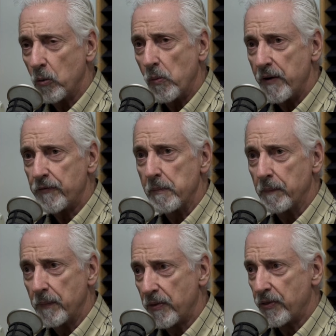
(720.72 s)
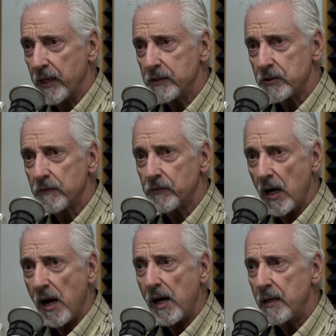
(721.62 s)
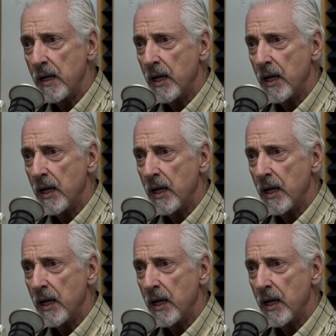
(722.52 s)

away from the things of God.